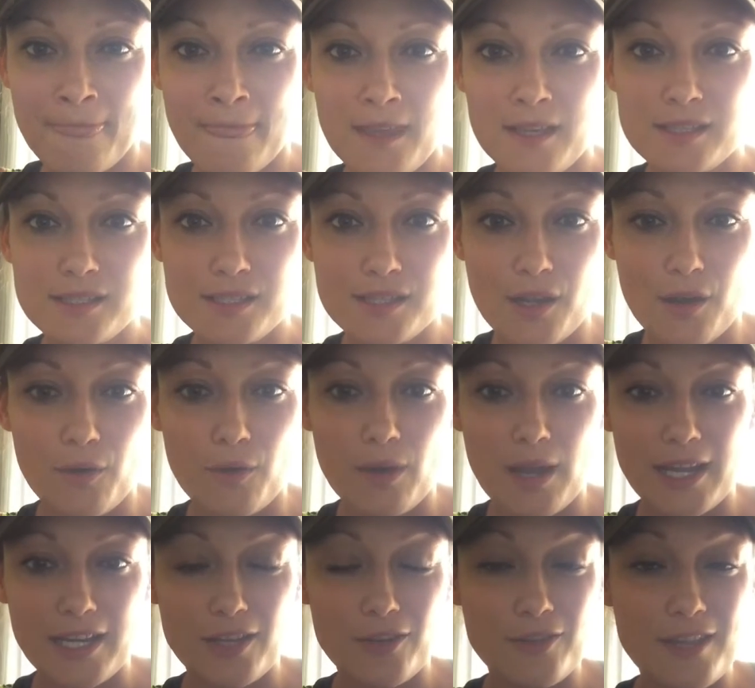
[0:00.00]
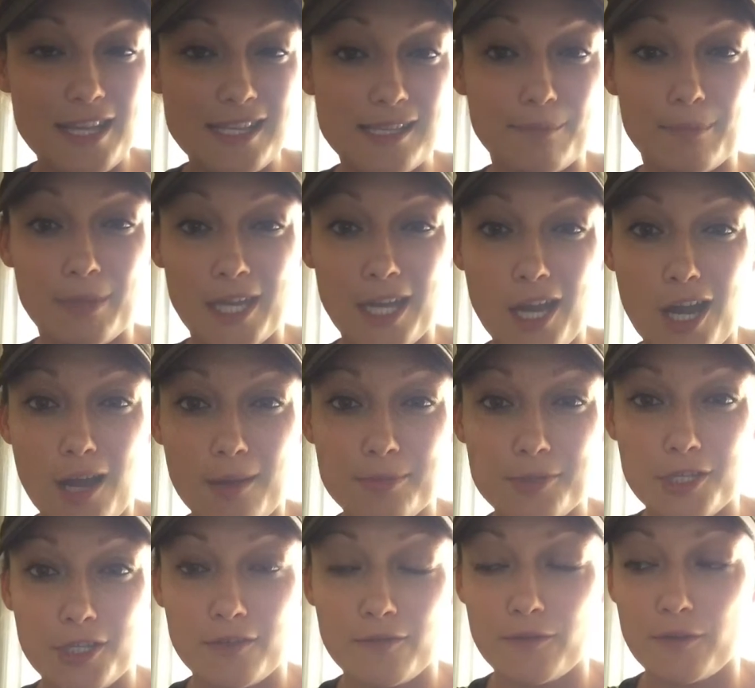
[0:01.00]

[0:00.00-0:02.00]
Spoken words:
So I know that's a big option